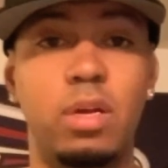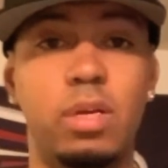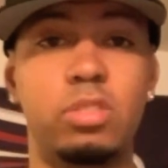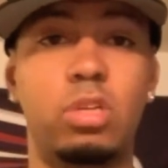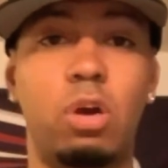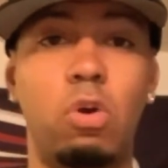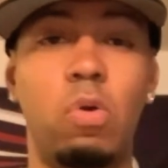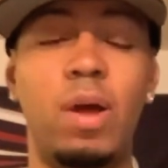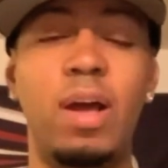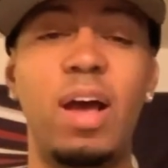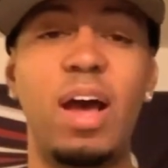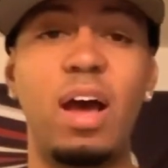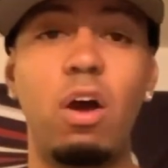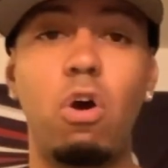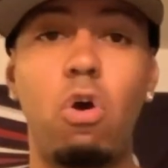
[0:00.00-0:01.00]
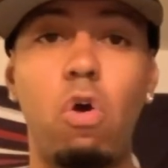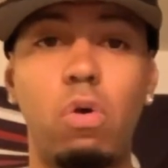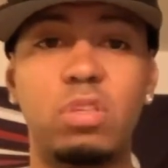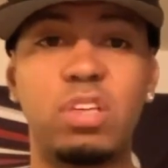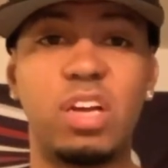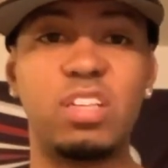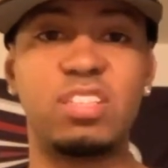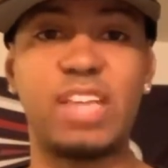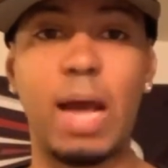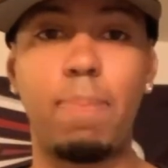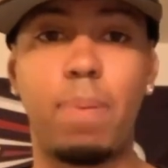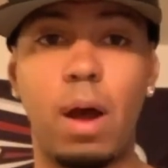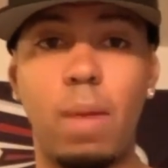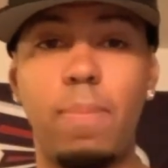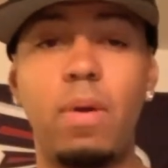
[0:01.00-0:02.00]
So who's going to step
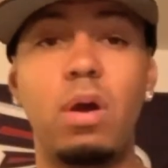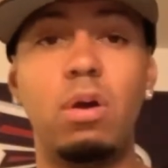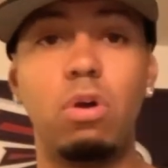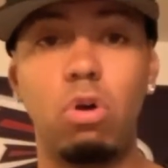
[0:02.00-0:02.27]
up?